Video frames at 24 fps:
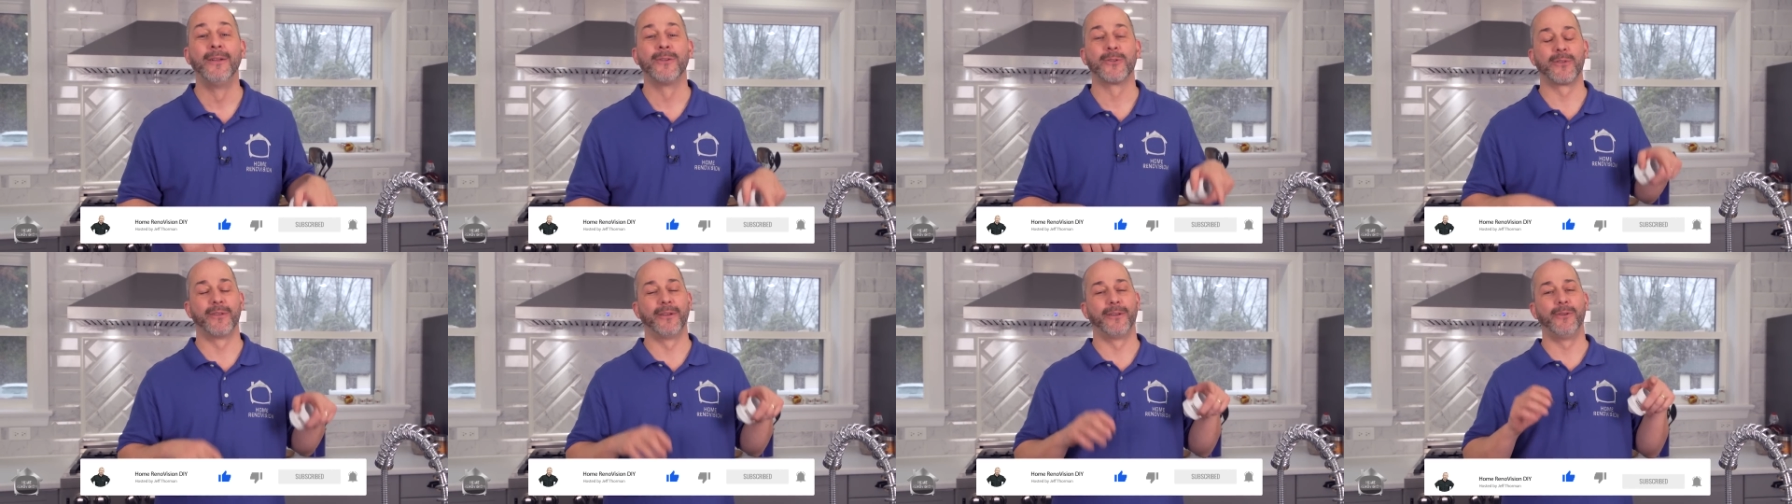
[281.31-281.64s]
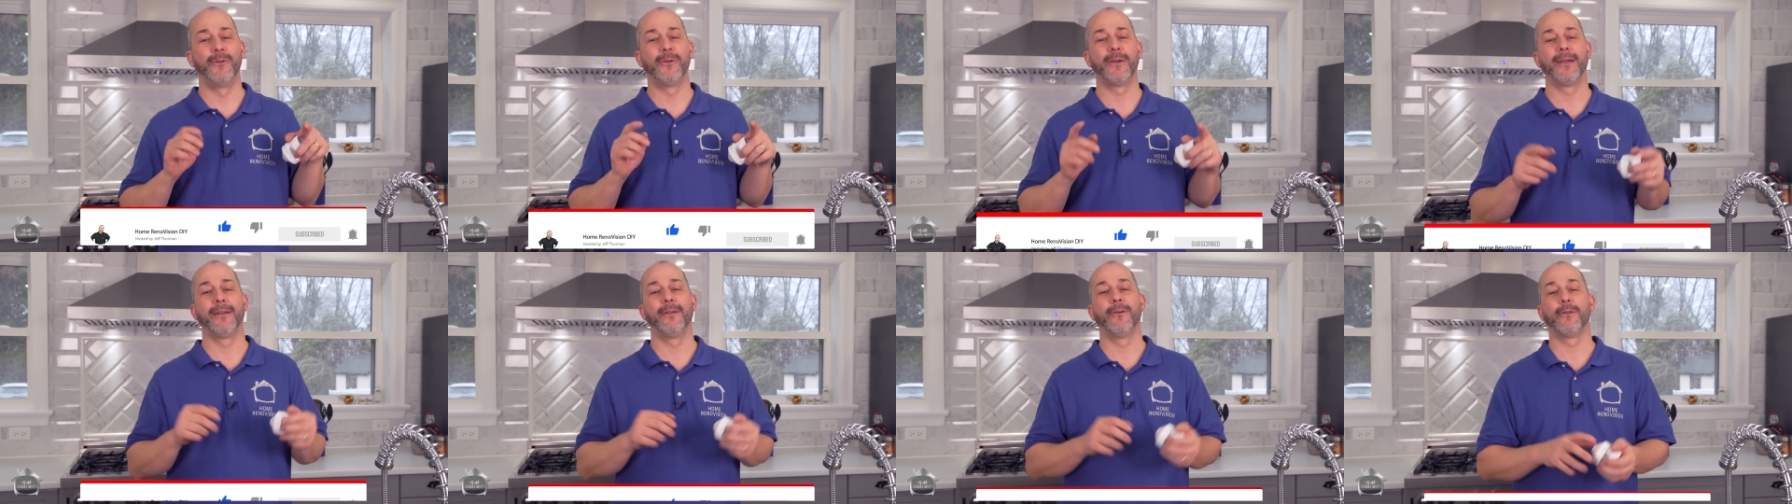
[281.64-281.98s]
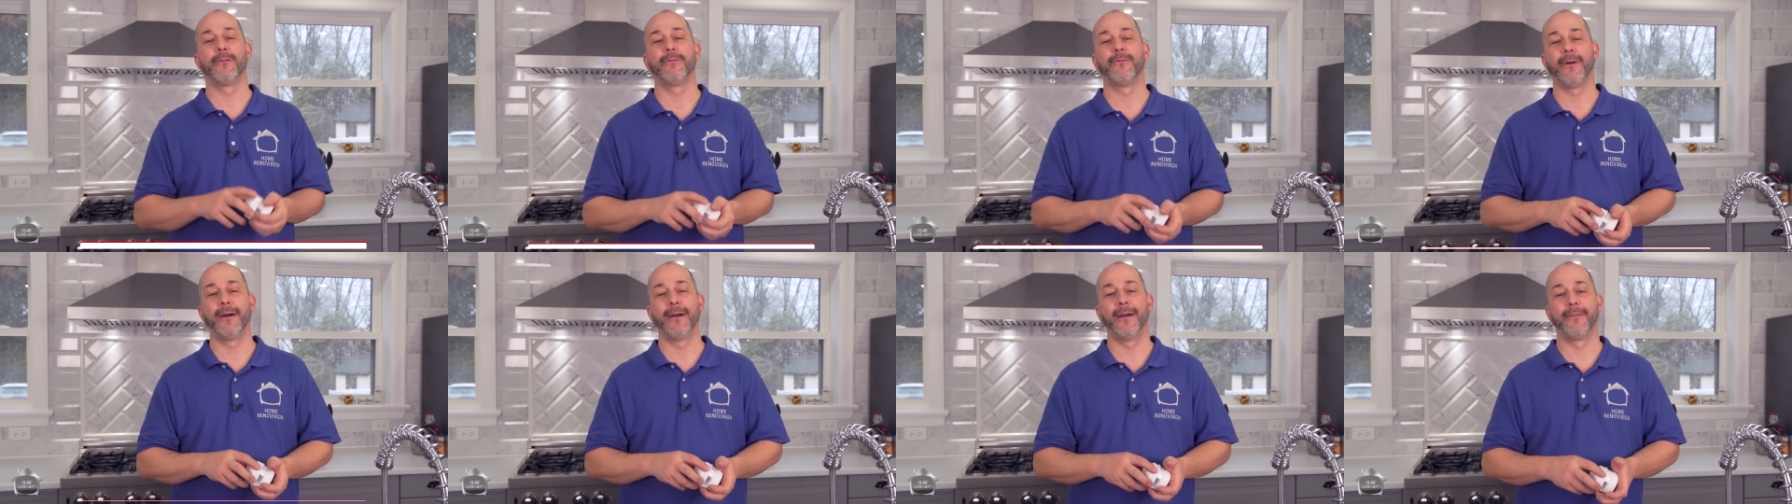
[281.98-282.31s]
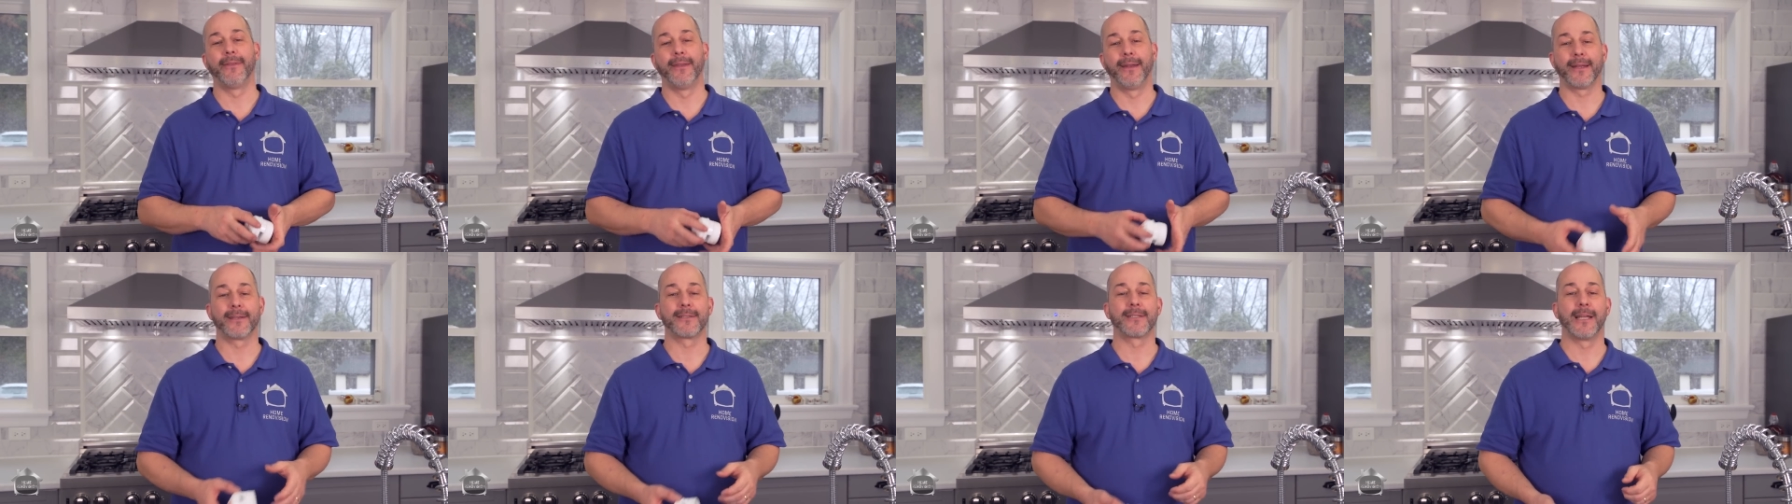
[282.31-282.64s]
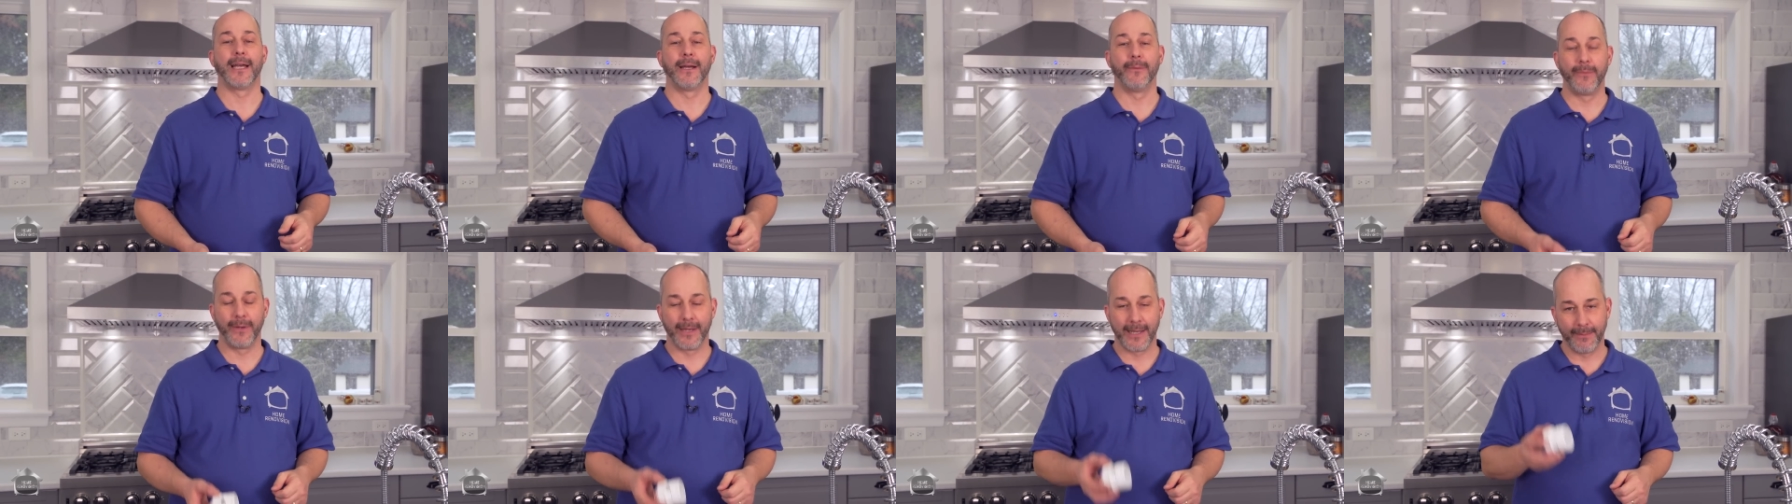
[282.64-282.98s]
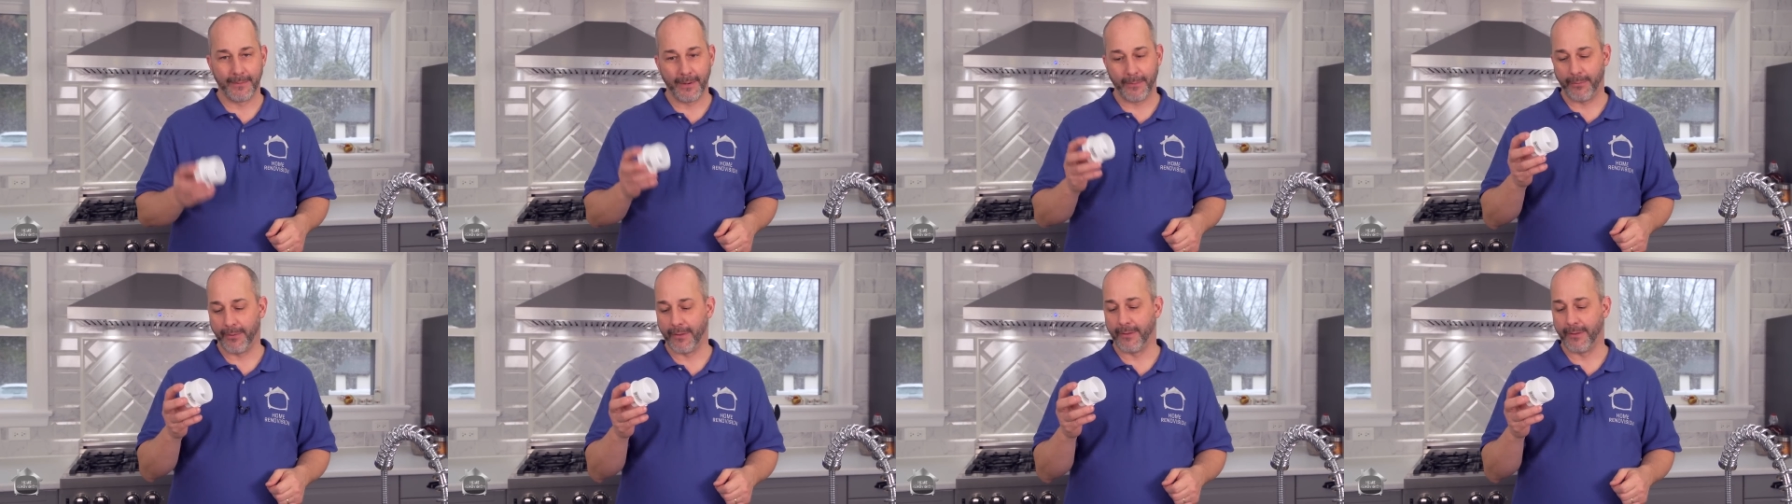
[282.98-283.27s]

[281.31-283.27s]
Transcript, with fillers: so that you get notified the next time we come up